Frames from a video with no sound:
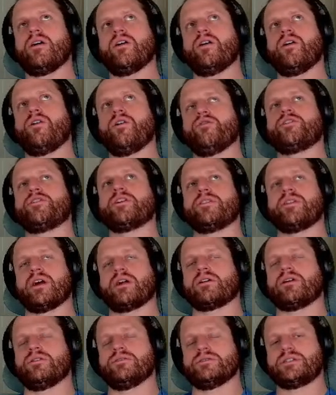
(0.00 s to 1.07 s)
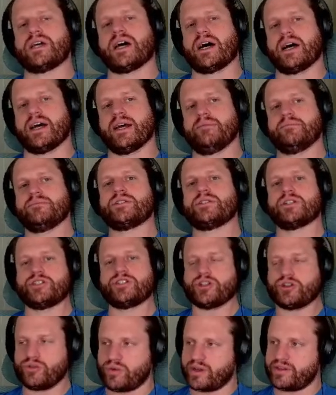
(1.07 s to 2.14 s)
over their own time to
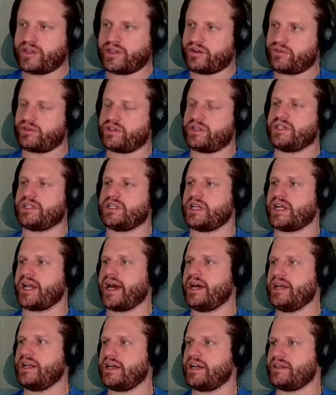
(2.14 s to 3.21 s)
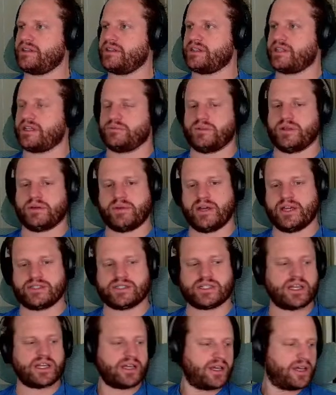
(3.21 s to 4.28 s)
do what they're really good at. I think that'd be
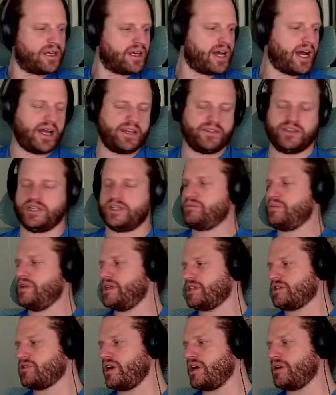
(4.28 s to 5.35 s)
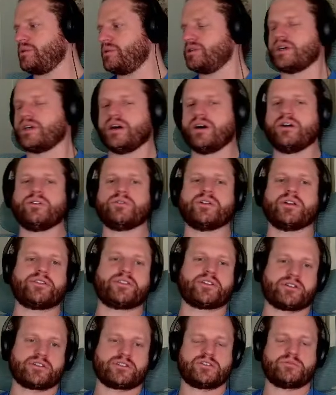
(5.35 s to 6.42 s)
amazing. I think it'd be incredible to own a
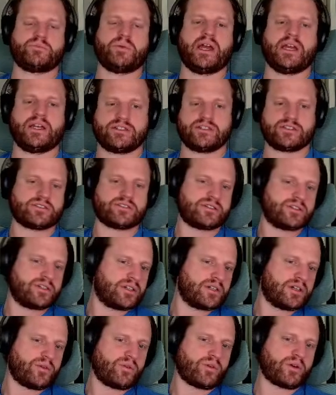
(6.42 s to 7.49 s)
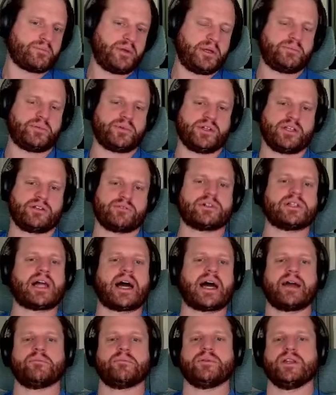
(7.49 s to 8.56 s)
third space where people can
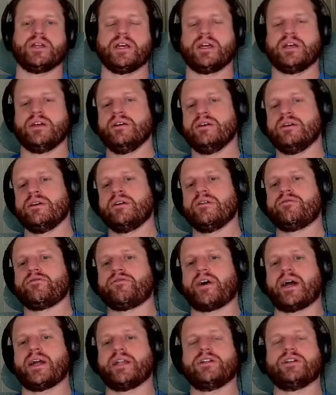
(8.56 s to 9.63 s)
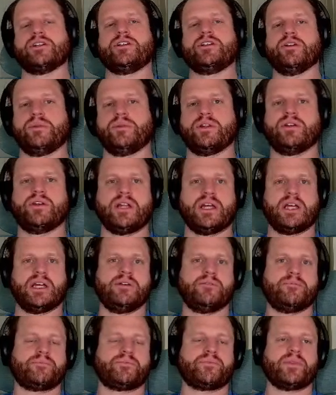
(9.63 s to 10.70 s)
reliably find good
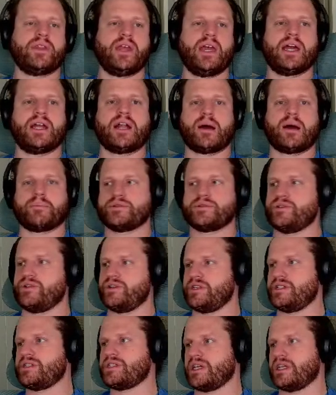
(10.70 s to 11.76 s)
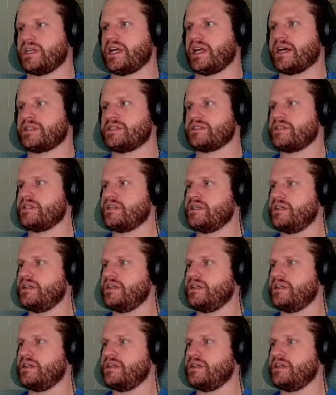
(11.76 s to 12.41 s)
community and opportunities to connect